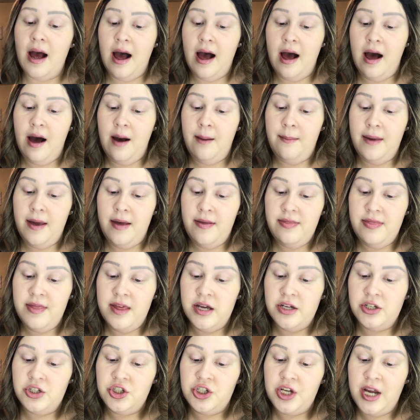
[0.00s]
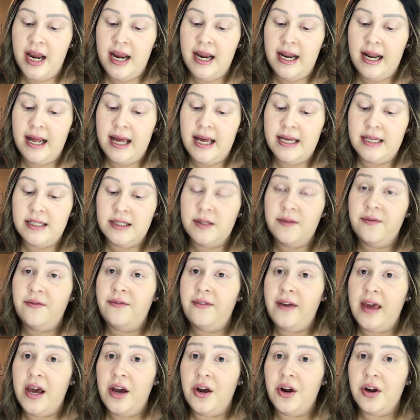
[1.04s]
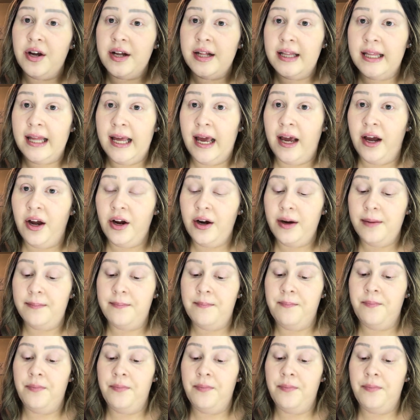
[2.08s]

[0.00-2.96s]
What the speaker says: and this shade is Fair Clair,